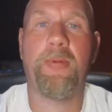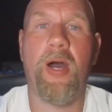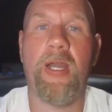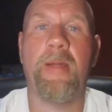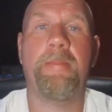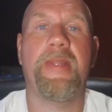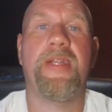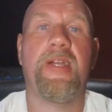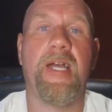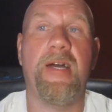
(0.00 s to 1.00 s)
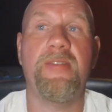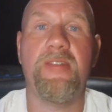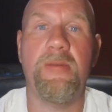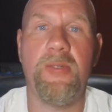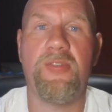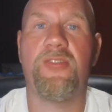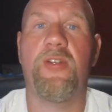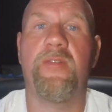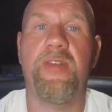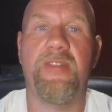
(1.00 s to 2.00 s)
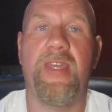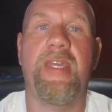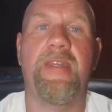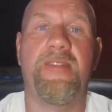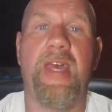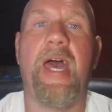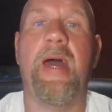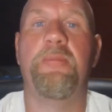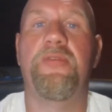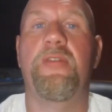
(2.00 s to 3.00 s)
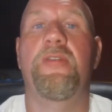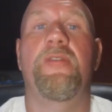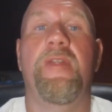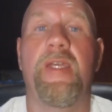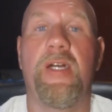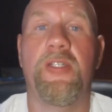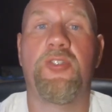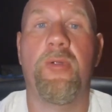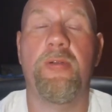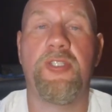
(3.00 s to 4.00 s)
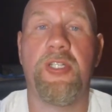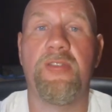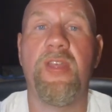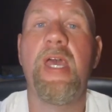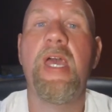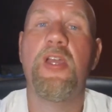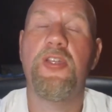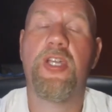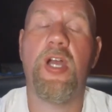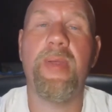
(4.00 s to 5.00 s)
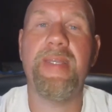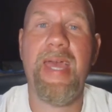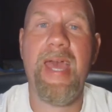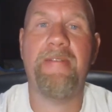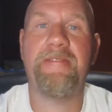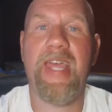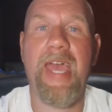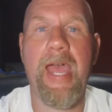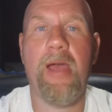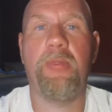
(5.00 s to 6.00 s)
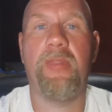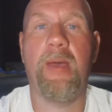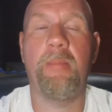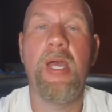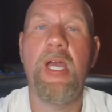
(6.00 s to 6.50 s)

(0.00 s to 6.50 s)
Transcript: product, but their customer service is absolutely atrocious. You're going to have to hound them.